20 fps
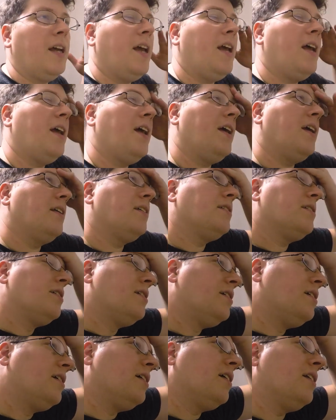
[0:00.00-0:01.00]
And
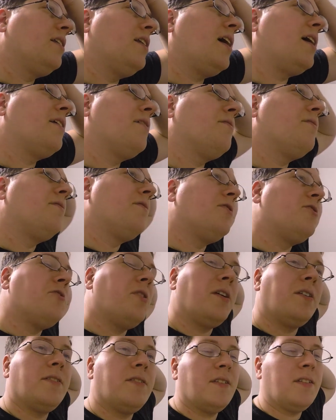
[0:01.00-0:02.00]
a lot of the
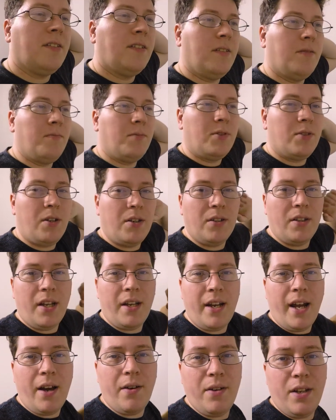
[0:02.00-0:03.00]
train systems are
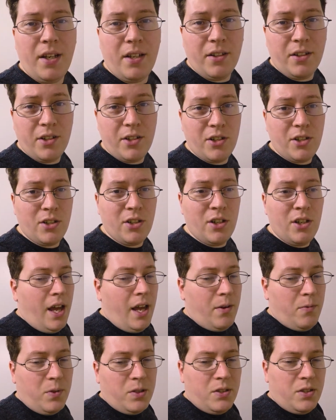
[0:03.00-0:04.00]
laid out in English.
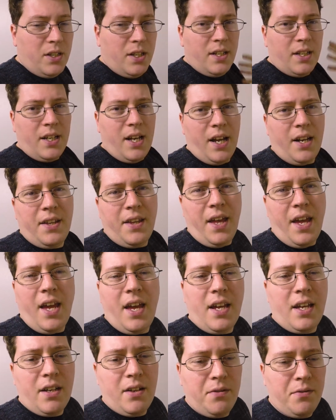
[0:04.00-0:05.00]
And once you get kind of the
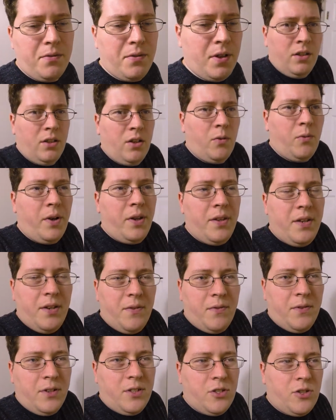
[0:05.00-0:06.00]
hang of, you know, where the
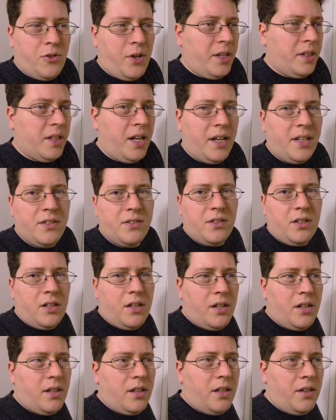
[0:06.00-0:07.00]
different train lines
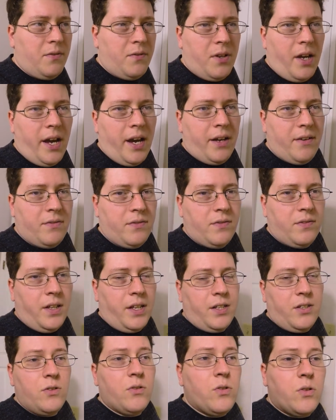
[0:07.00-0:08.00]
are, and if you have
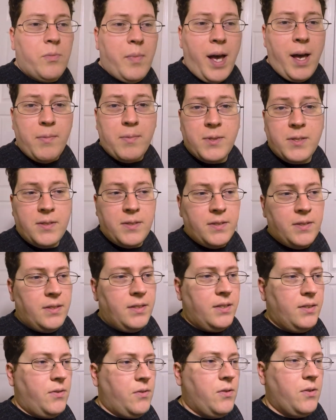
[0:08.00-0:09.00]
like Google Maps
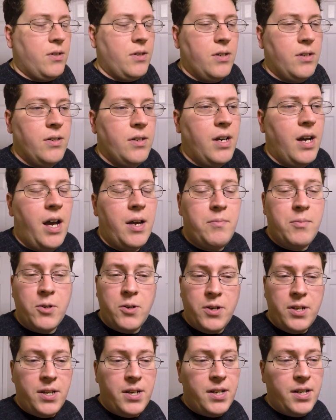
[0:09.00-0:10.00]
or
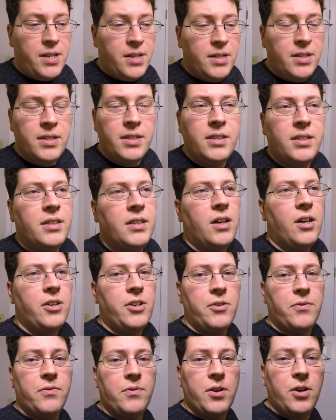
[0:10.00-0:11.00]
Hyperdia
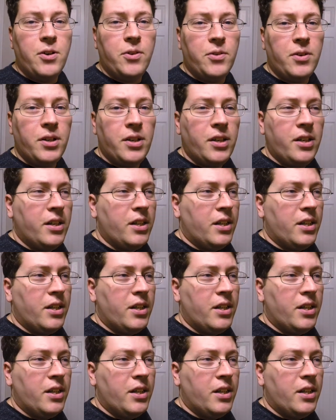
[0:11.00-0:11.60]
on your phone,